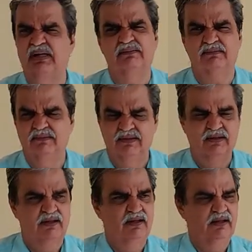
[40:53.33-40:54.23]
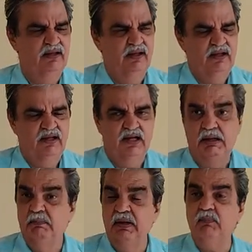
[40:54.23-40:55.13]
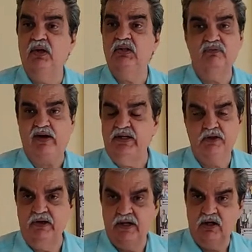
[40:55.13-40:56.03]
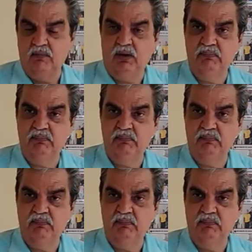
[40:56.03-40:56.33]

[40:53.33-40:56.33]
big. Big bole to finally you have to get out of